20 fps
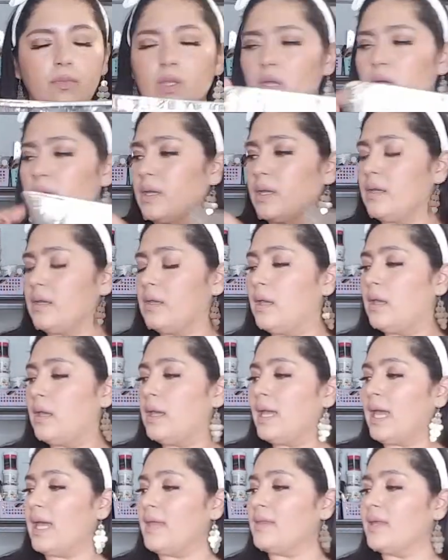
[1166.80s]
Okay,
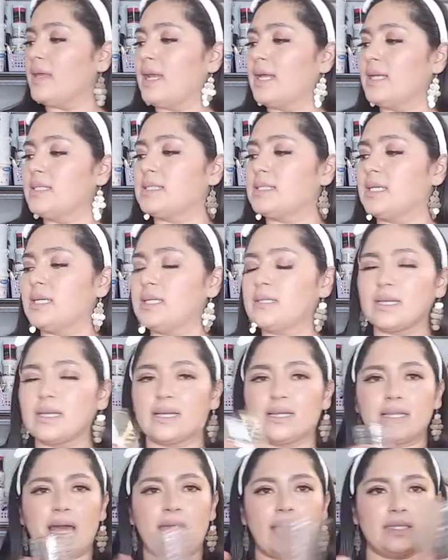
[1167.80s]
and then I did the
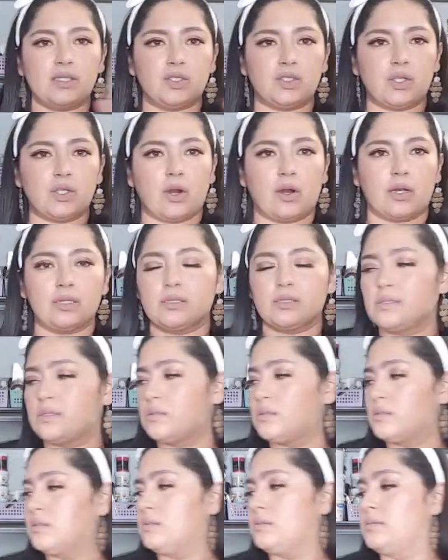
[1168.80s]
glass jars,
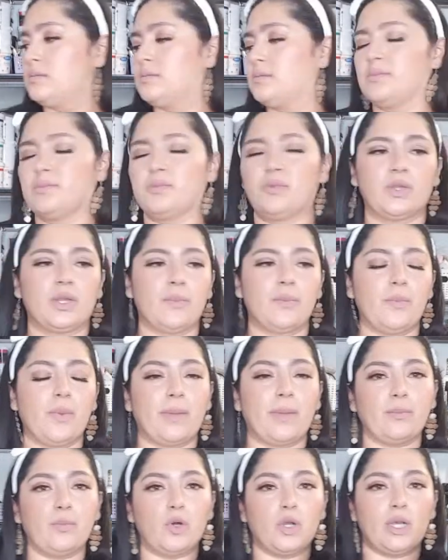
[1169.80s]
or
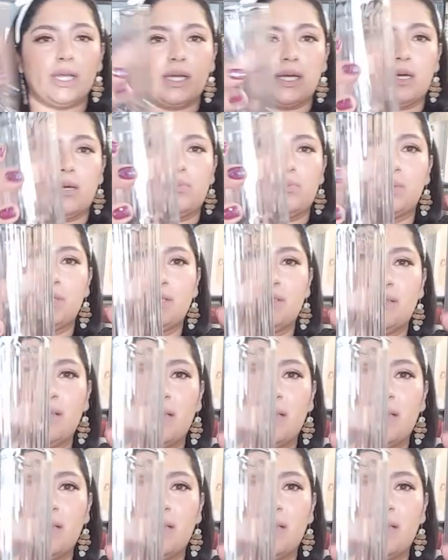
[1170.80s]
my mole cups.